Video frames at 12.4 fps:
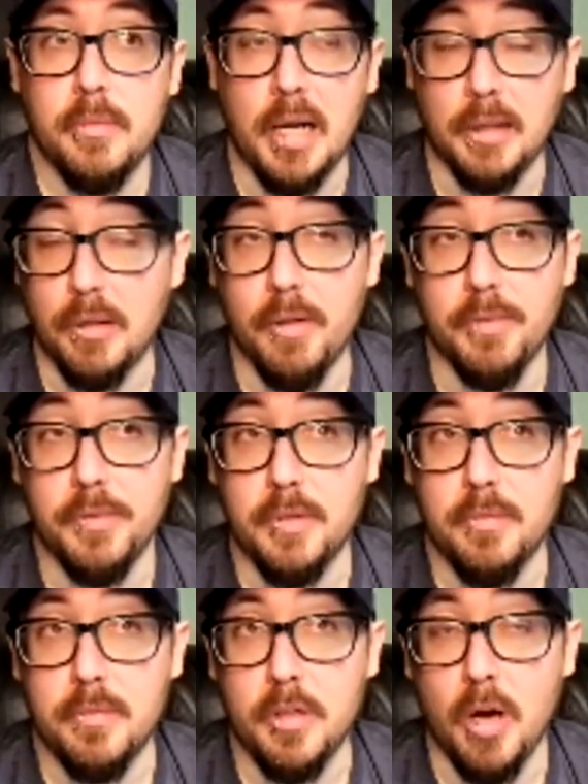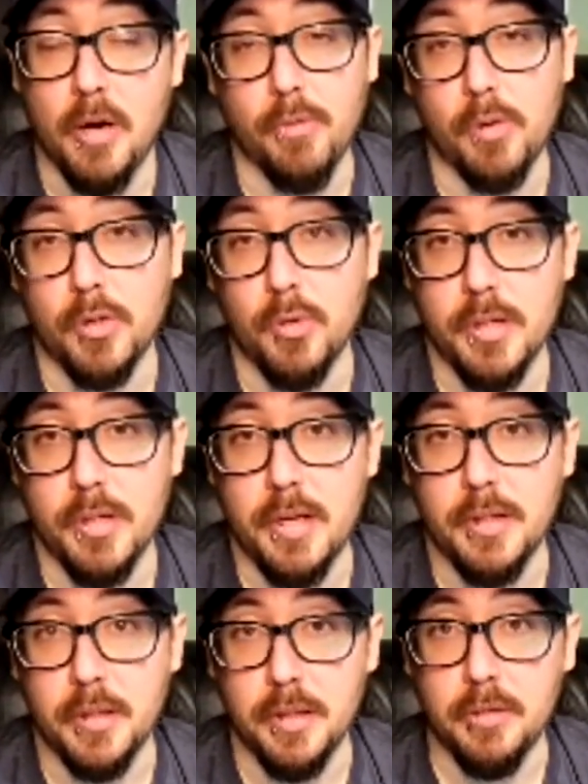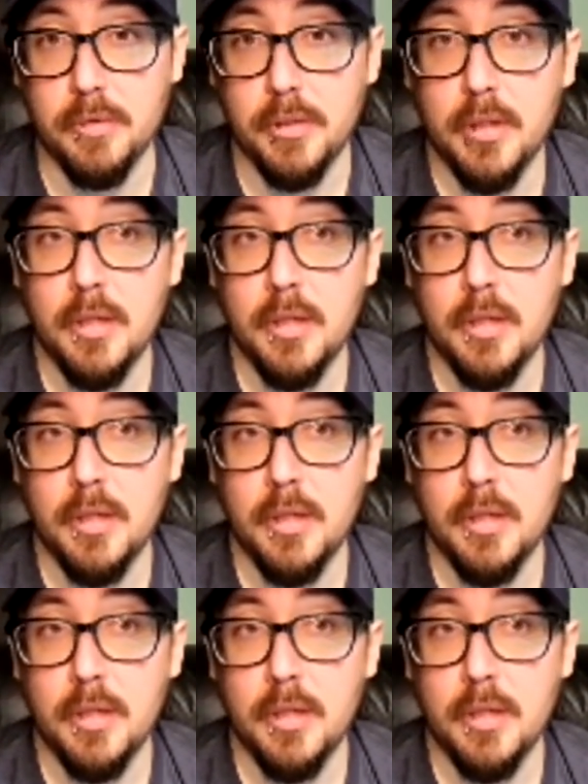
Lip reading: I loved God of War 2018,